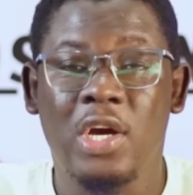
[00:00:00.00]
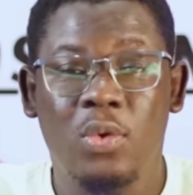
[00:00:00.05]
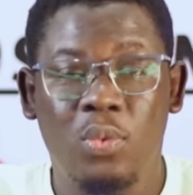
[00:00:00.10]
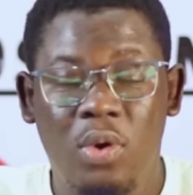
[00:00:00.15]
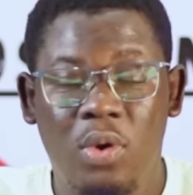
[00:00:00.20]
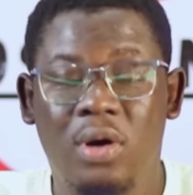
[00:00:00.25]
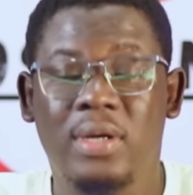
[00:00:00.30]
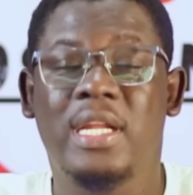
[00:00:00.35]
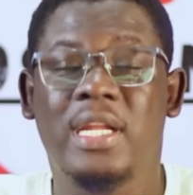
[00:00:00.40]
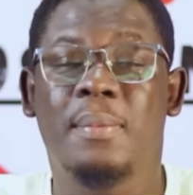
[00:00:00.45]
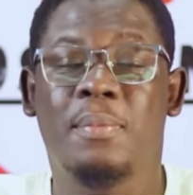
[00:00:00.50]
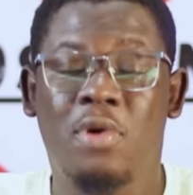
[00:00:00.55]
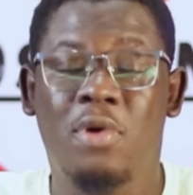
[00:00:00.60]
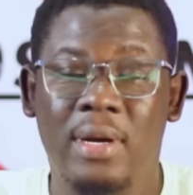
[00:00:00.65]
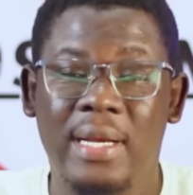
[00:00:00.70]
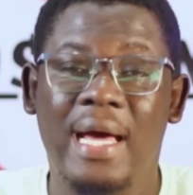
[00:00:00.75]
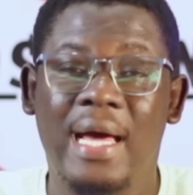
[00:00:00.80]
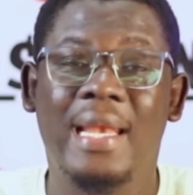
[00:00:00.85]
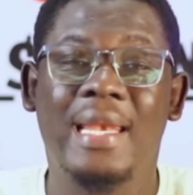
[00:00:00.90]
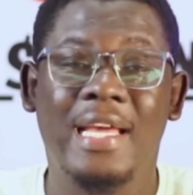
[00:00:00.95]
well, the
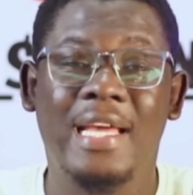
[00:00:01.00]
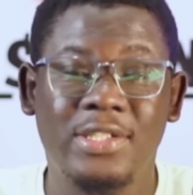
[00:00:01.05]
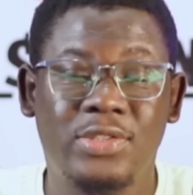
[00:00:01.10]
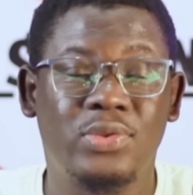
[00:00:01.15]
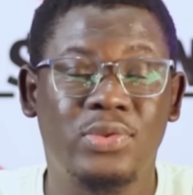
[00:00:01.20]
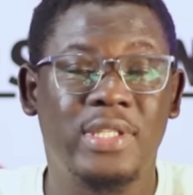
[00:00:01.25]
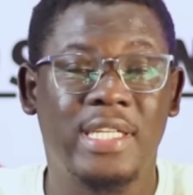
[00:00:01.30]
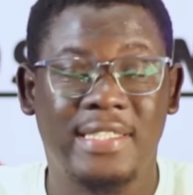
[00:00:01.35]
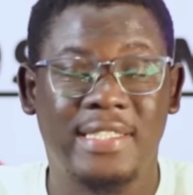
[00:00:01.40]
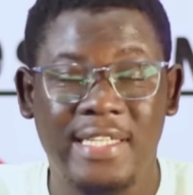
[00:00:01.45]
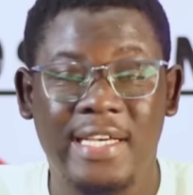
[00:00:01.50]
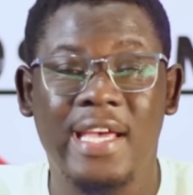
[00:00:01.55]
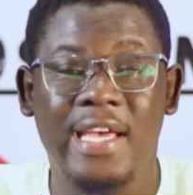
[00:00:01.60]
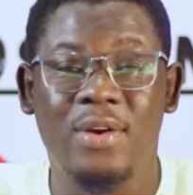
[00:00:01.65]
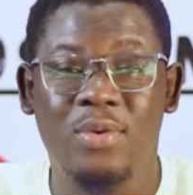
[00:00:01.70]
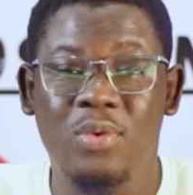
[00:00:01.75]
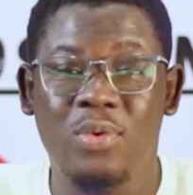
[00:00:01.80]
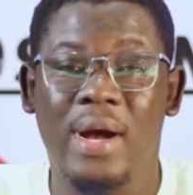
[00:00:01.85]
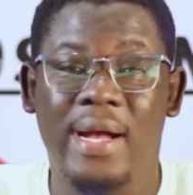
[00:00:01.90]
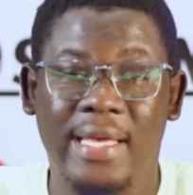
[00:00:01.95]
ball that led to the
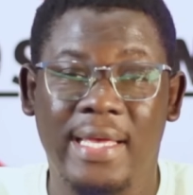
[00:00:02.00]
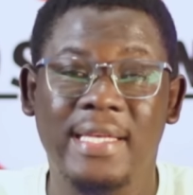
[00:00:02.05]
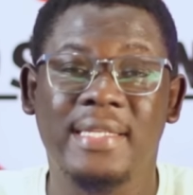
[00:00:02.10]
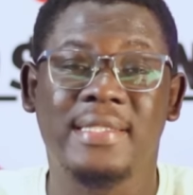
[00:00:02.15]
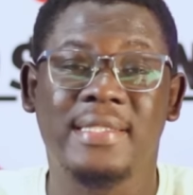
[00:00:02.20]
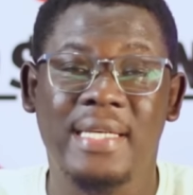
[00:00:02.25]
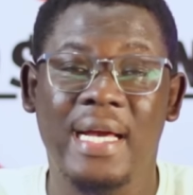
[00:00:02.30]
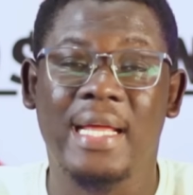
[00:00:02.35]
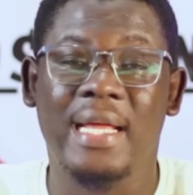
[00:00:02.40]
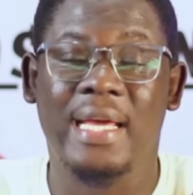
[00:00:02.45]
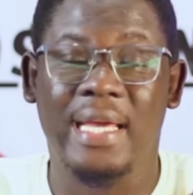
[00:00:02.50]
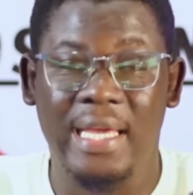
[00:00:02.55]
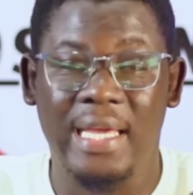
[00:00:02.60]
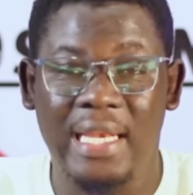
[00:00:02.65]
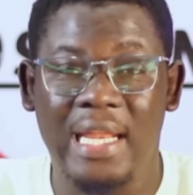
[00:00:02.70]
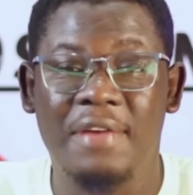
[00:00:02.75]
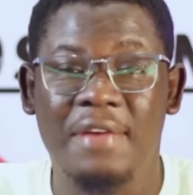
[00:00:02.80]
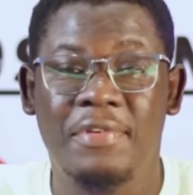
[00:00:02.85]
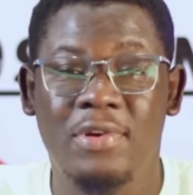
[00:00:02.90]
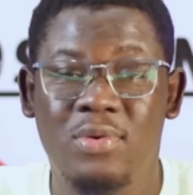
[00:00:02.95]
second goal against Ghana
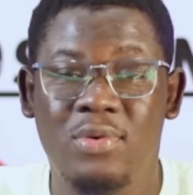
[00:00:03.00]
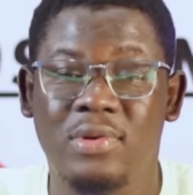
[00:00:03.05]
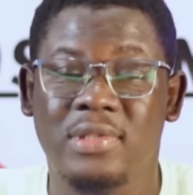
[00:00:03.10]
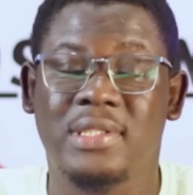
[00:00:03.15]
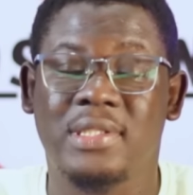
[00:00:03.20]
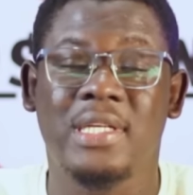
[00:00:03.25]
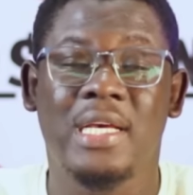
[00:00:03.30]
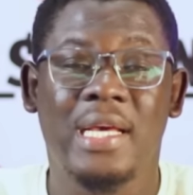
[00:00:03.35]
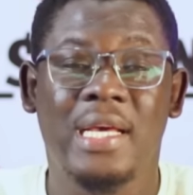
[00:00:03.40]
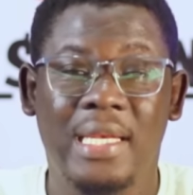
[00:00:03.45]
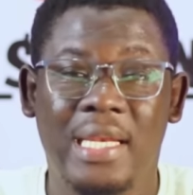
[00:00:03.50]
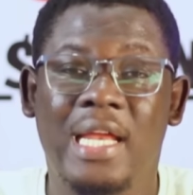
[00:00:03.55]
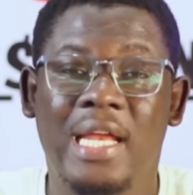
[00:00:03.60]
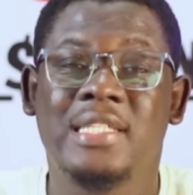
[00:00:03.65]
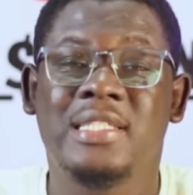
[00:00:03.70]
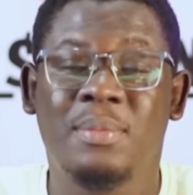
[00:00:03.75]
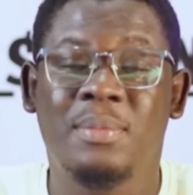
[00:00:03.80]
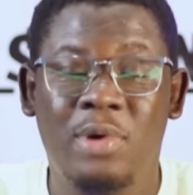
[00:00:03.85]
in Ivory Coast, that is the